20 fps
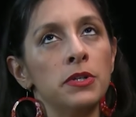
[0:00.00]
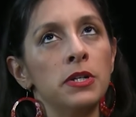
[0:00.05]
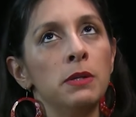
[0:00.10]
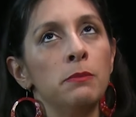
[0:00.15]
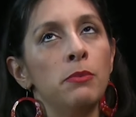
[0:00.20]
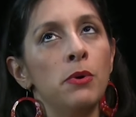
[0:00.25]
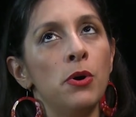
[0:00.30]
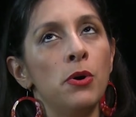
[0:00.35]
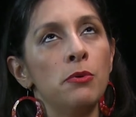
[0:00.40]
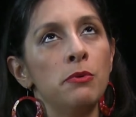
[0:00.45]
any
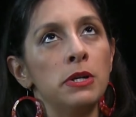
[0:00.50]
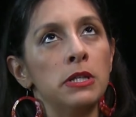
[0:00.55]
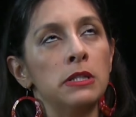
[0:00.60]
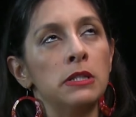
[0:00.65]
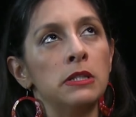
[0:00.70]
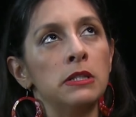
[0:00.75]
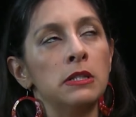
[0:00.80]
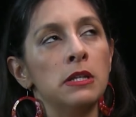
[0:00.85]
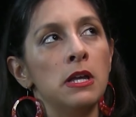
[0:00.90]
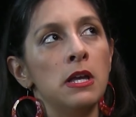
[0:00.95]

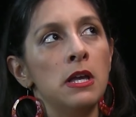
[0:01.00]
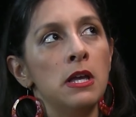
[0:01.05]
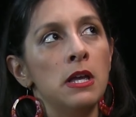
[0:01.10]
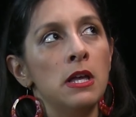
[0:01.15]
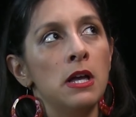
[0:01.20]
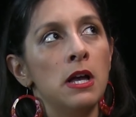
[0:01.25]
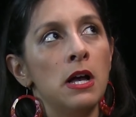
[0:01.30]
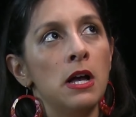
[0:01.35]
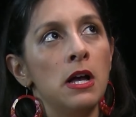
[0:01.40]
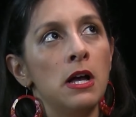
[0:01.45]
poets
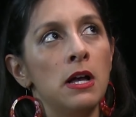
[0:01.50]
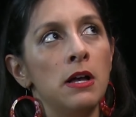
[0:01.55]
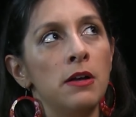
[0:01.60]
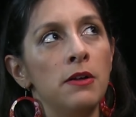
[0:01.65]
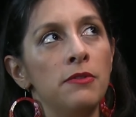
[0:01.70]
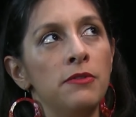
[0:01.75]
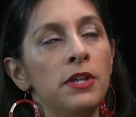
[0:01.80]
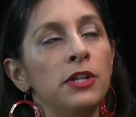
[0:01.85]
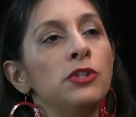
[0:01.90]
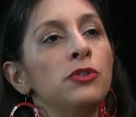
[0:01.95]

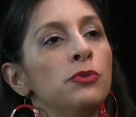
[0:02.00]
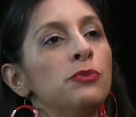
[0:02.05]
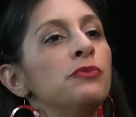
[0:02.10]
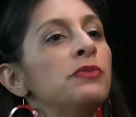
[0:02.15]
uh, that you